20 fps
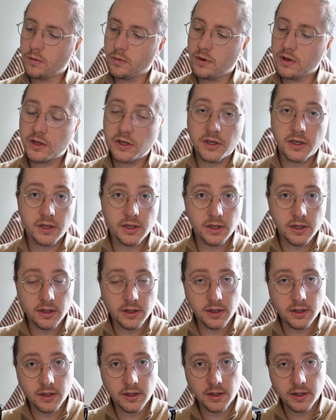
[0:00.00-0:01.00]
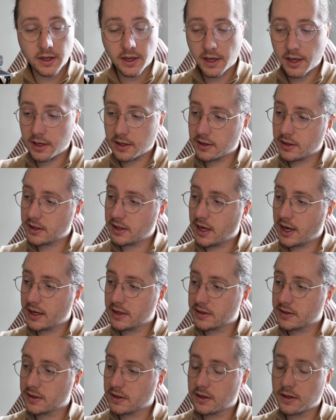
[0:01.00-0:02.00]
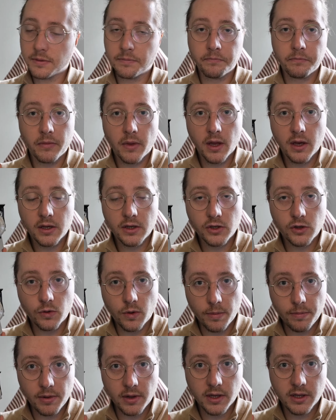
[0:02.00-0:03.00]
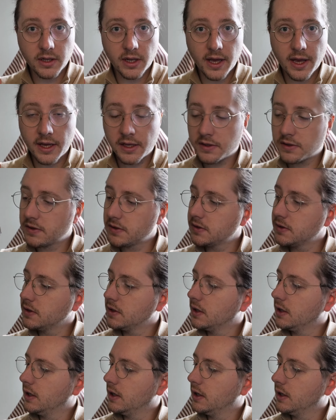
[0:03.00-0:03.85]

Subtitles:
which and it has a triplet lens,